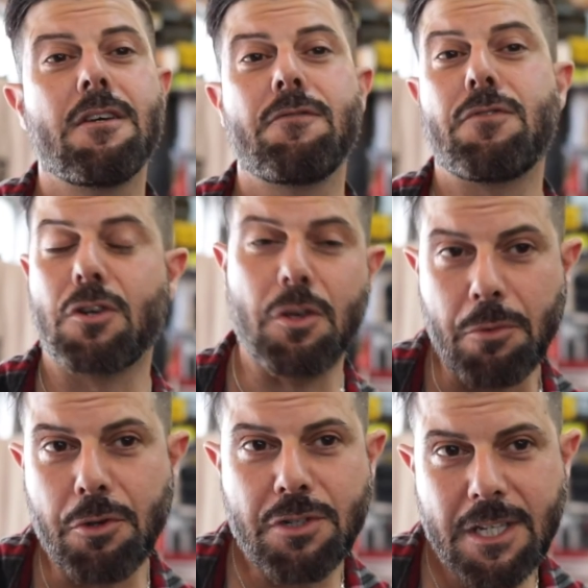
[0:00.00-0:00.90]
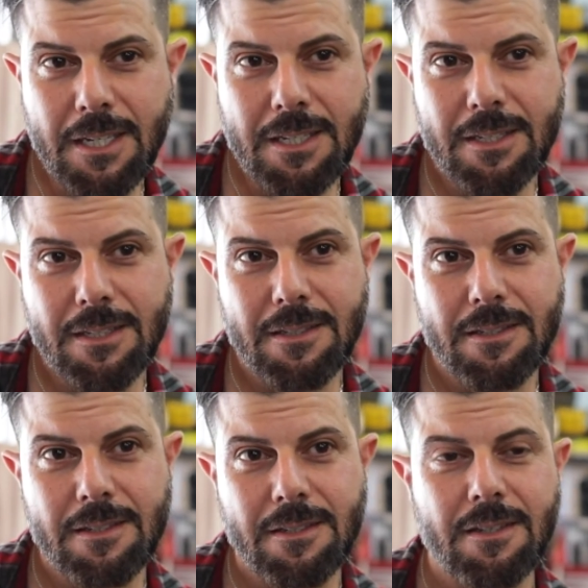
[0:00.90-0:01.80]
for commuting,
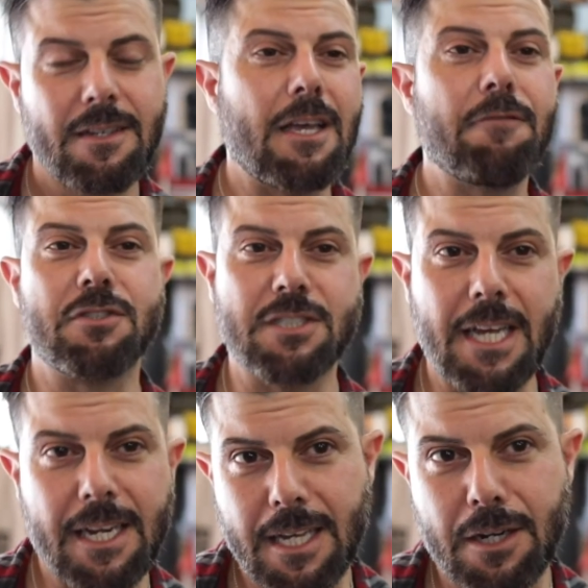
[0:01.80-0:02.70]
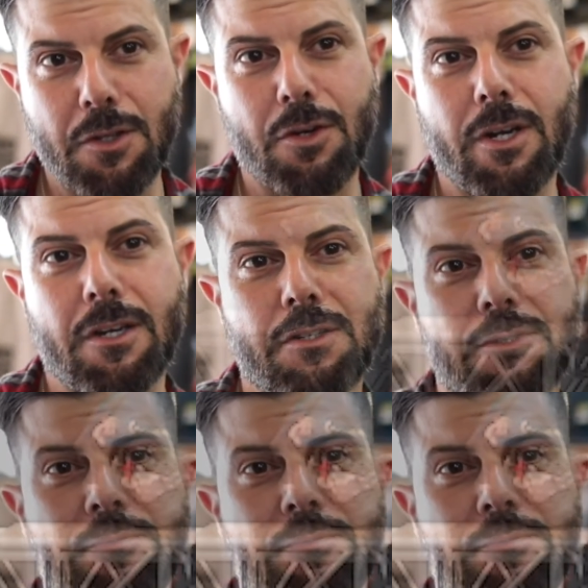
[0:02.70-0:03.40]
and for standing out in the crowd.